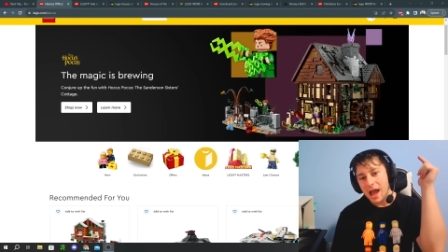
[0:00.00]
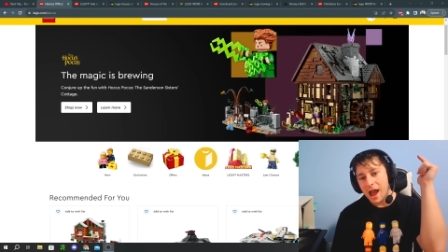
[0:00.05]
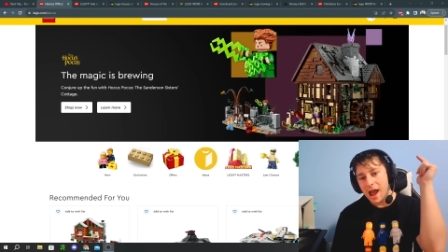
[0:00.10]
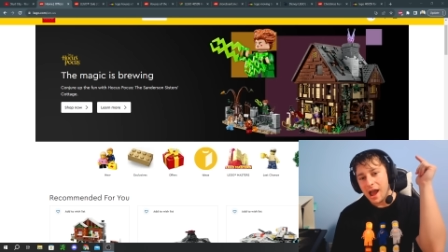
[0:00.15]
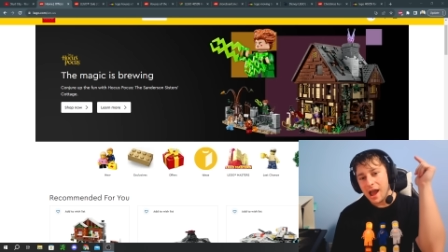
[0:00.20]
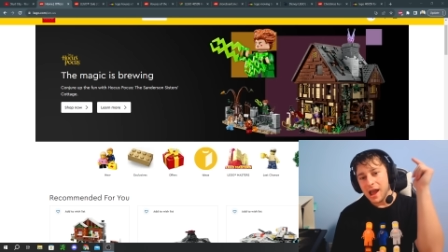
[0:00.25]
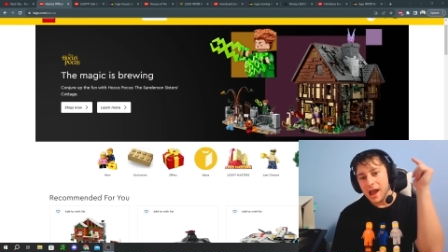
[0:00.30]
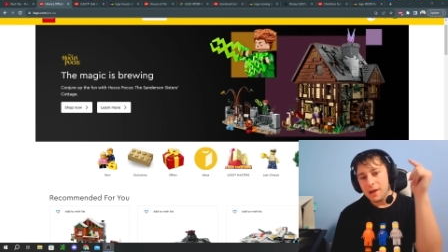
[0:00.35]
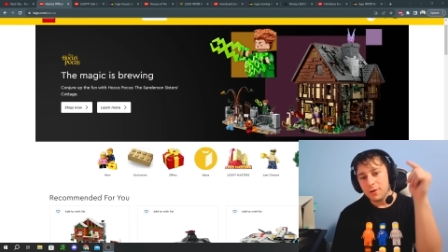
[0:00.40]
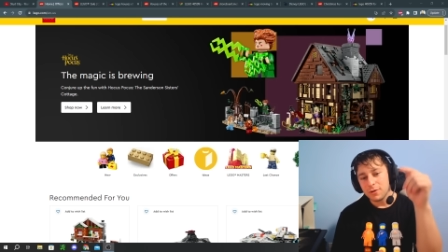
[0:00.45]

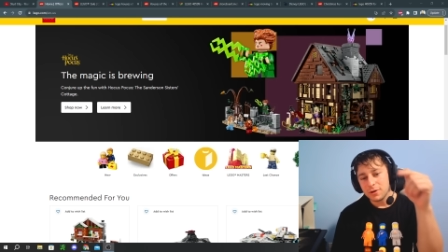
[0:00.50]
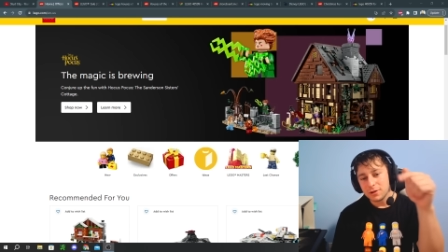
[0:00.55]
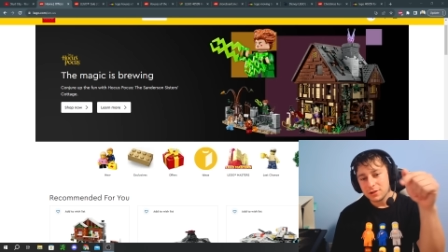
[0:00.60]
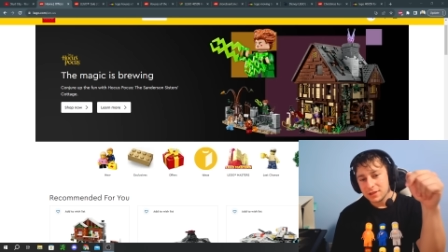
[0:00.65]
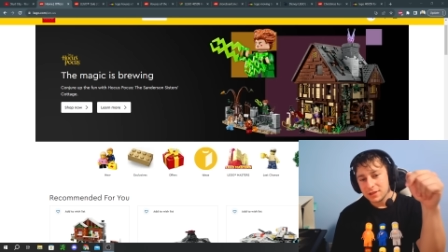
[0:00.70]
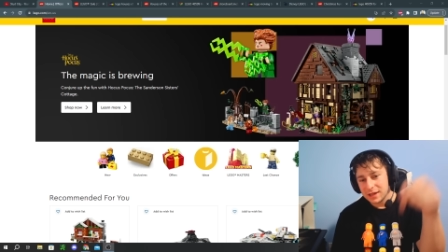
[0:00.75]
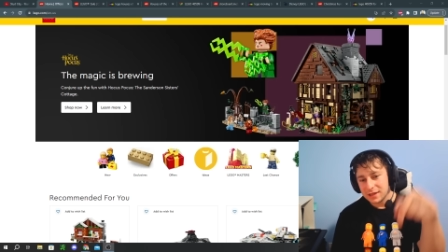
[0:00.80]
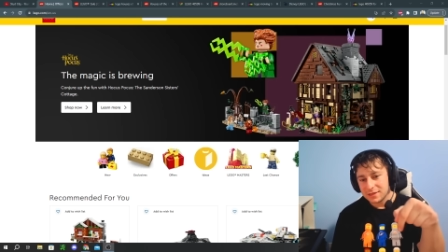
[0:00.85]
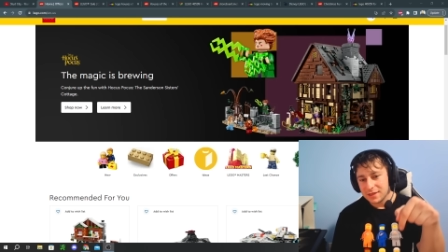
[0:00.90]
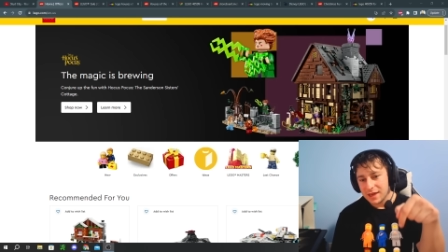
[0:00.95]
I will
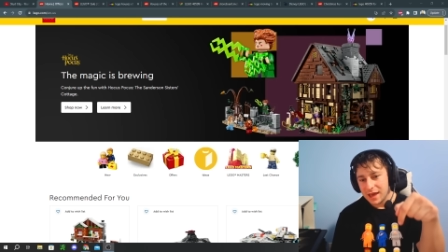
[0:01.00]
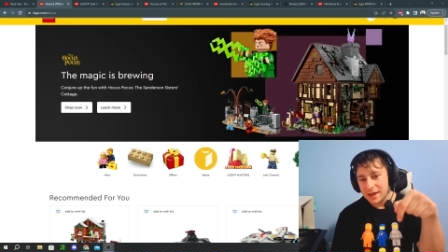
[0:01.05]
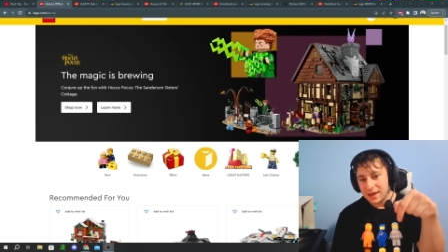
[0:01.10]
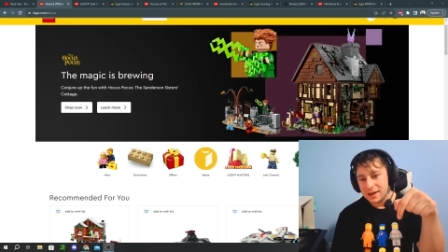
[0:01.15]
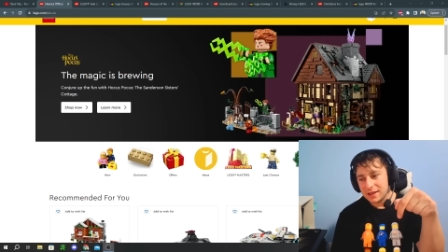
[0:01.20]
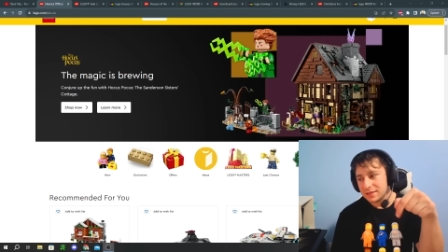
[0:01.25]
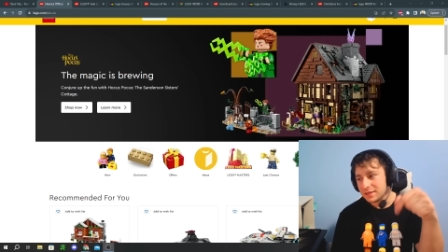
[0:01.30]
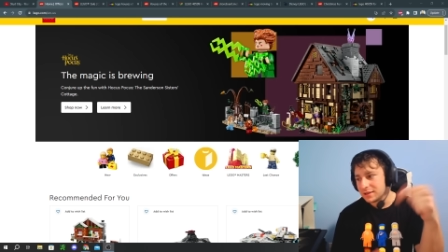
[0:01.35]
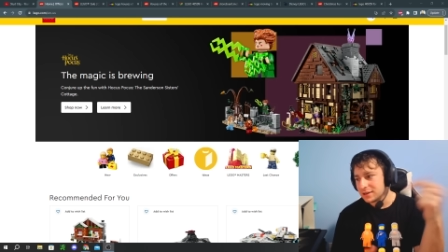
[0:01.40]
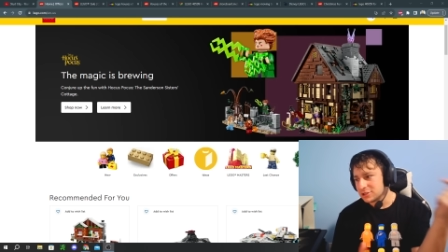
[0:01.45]
link that
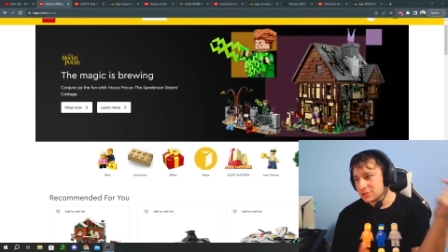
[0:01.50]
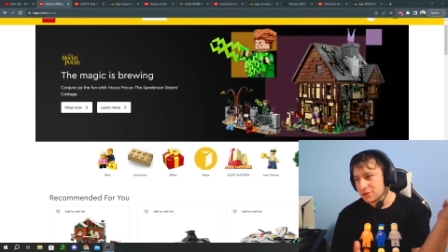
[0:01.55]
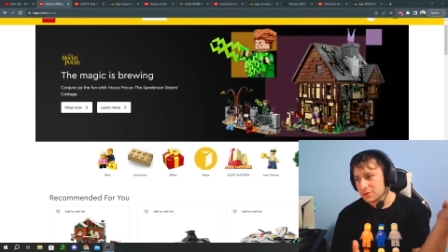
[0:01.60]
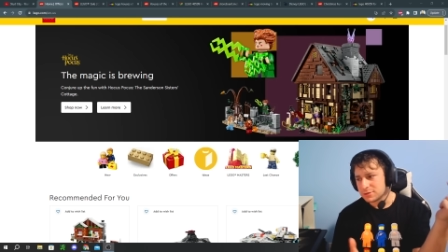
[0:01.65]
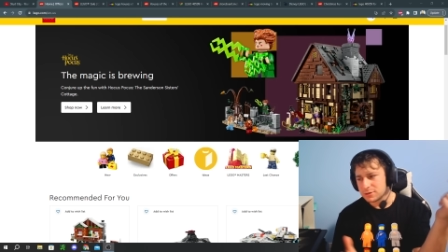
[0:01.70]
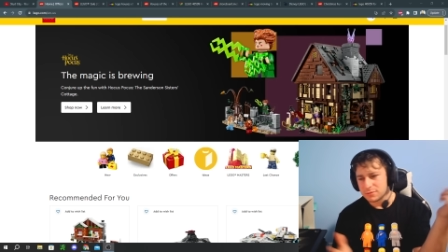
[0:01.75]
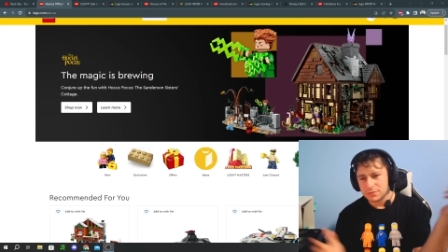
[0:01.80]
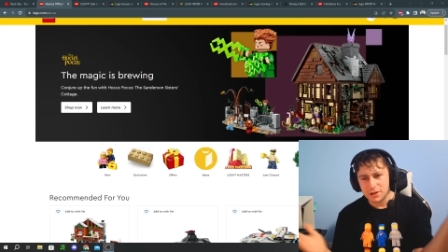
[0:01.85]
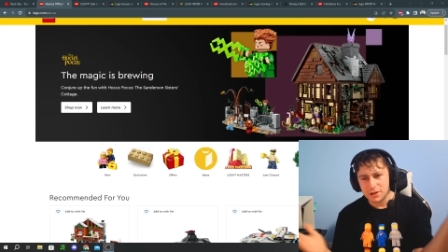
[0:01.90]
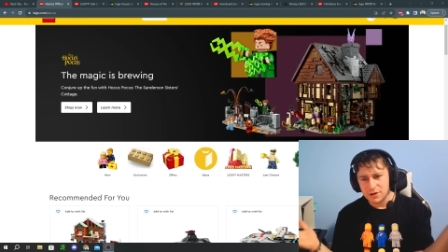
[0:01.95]
in the
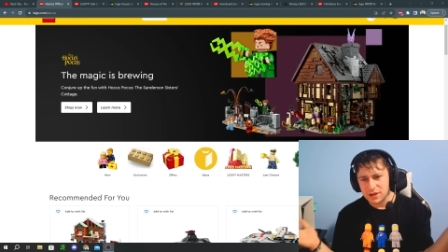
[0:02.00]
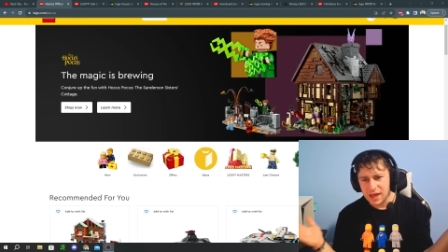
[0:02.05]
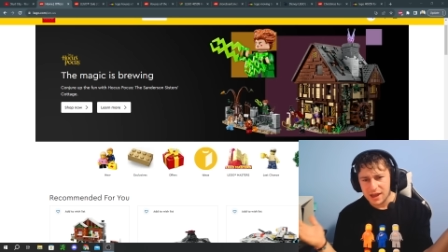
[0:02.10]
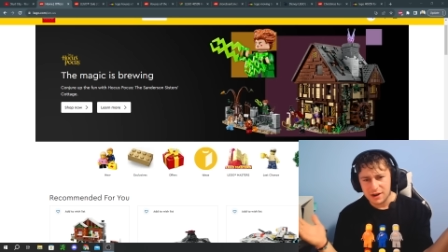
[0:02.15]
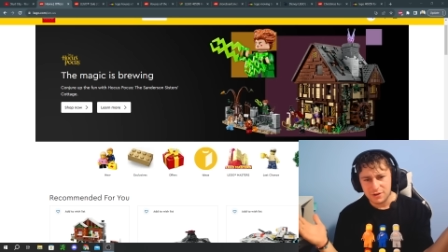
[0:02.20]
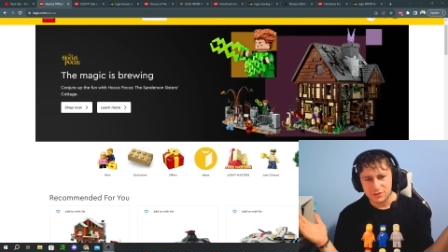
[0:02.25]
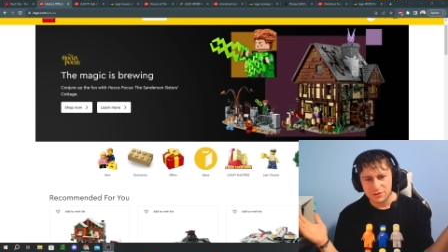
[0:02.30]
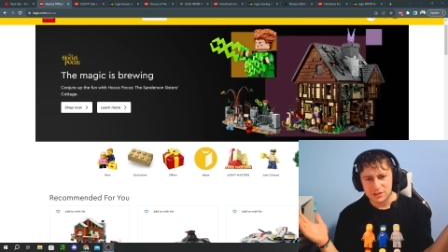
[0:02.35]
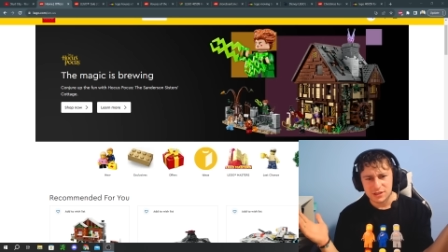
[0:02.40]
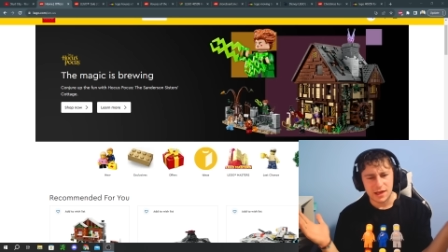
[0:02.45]
description below to head
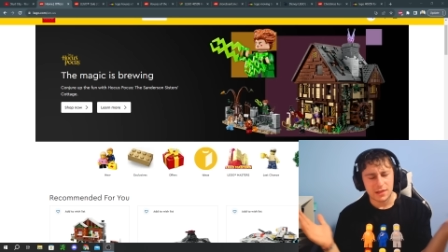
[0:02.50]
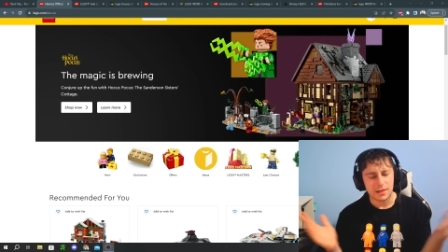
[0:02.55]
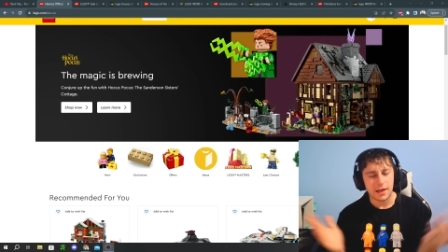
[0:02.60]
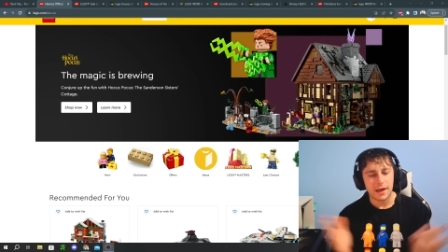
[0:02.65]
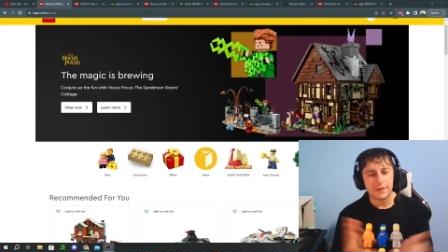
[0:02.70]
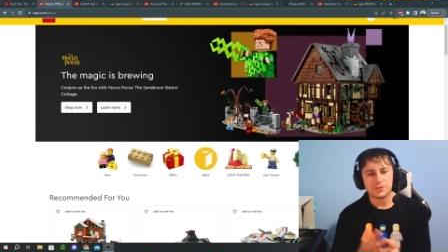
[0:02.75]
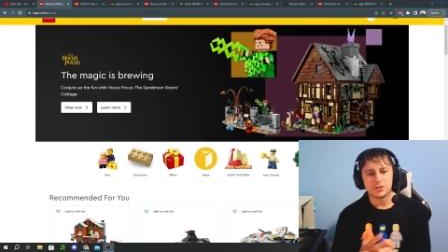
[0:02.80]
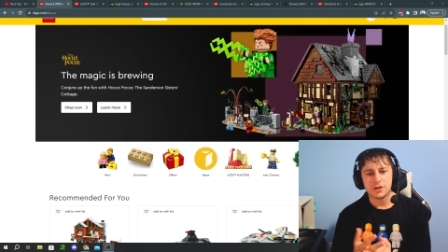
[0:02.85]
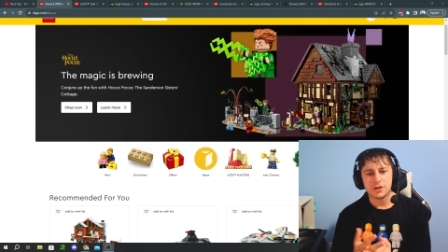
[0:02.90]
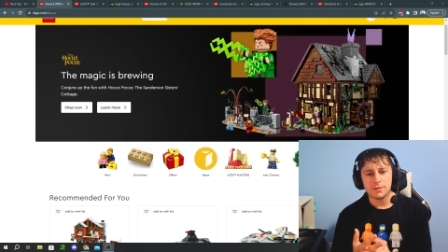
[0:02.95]
over to that
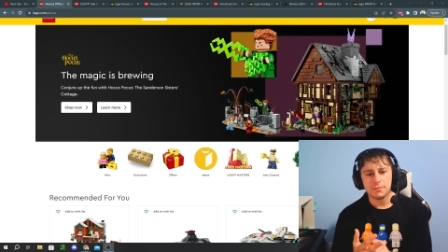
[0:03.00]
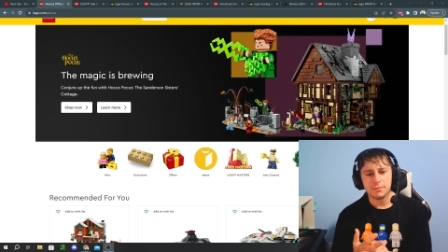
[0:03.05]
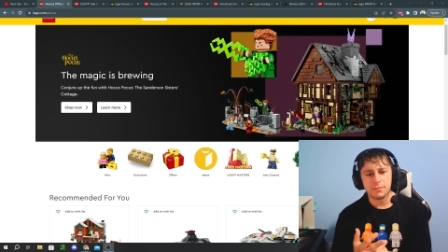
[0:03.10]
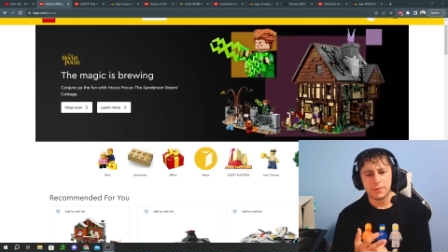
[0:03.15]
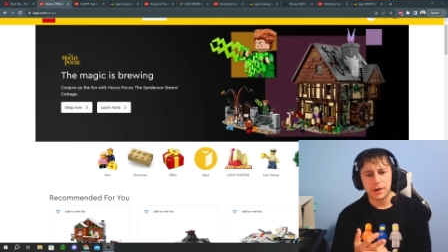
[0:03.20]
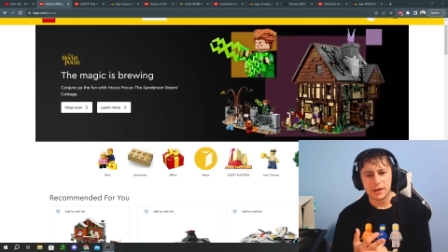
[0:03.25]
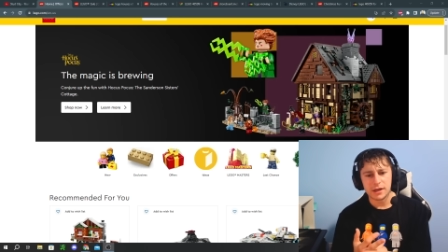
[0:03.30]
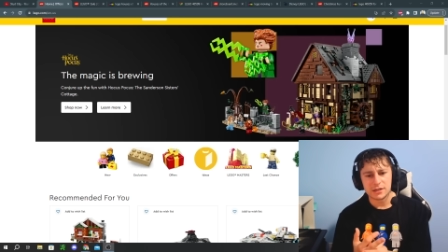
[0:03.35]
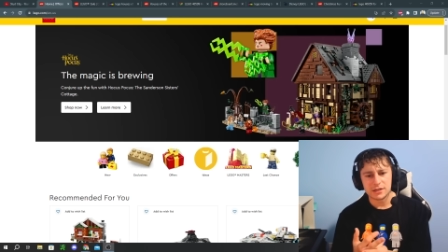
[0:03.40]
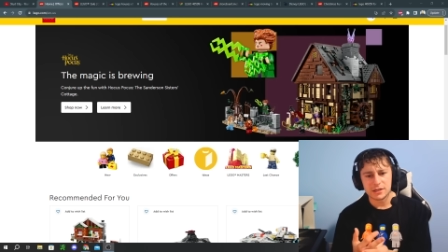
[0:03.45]
live stream.
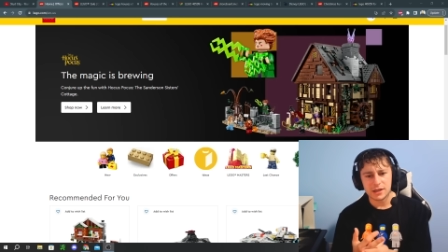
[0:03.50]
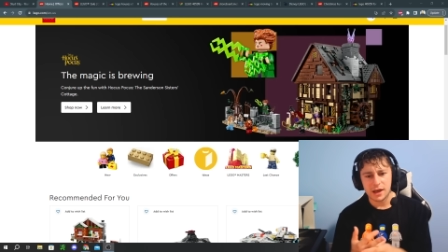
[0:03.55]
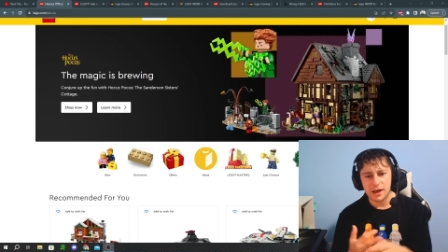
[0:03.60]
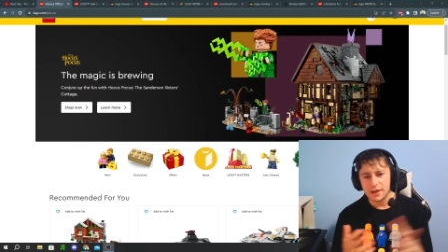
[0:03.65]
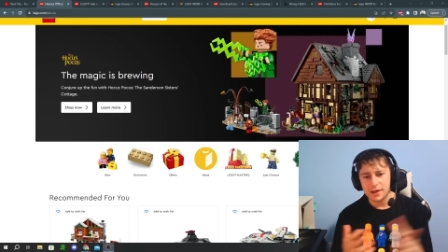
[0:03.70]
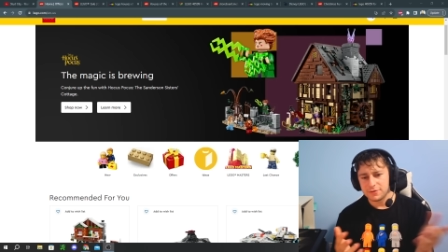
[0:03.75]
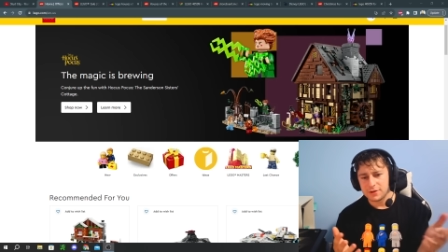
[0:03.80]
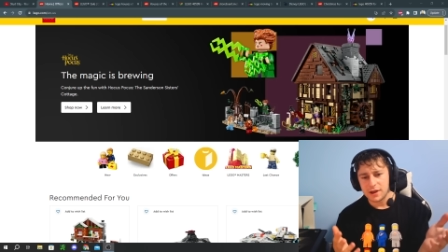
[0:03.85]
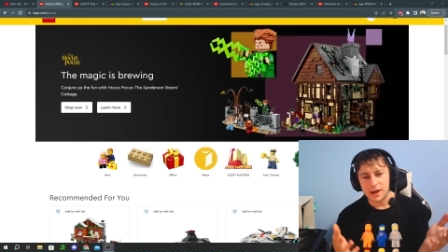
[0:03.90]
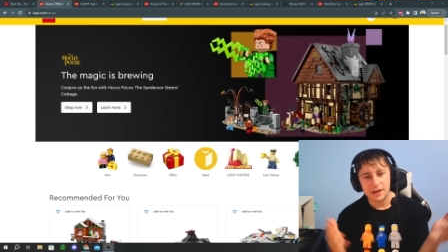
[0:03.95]
But uh,
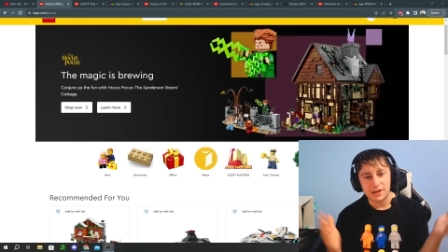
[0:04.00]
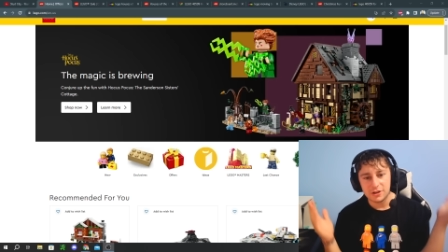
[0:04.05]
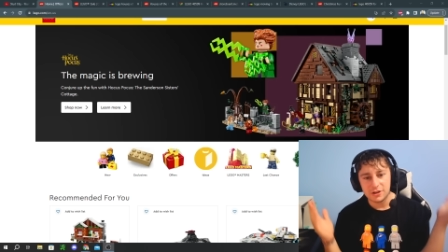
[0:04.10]
if not,